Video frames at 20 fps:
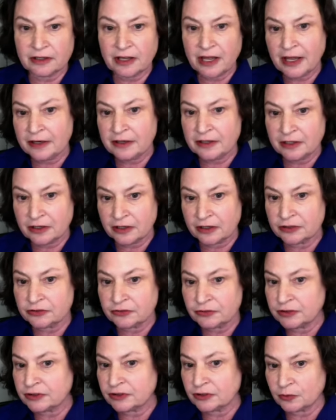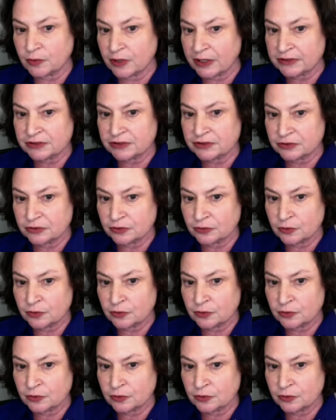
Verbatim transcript: any country in the Western